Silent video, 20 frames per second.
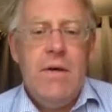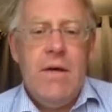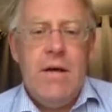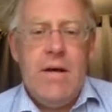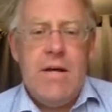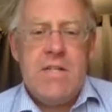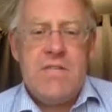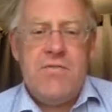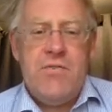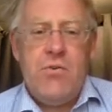
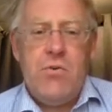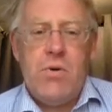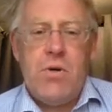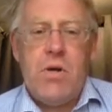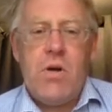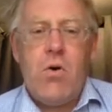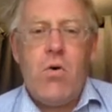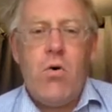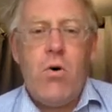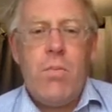Axfood
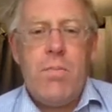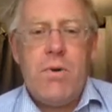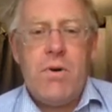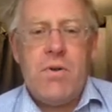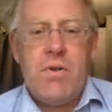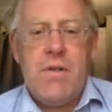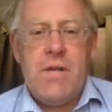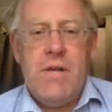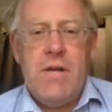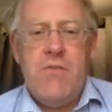and Co-op
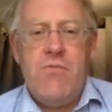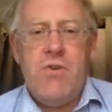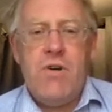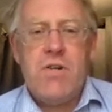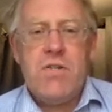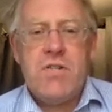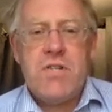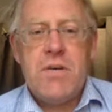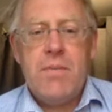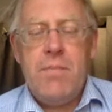are the
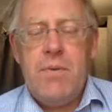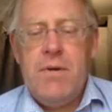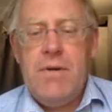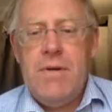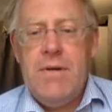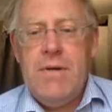runners-up,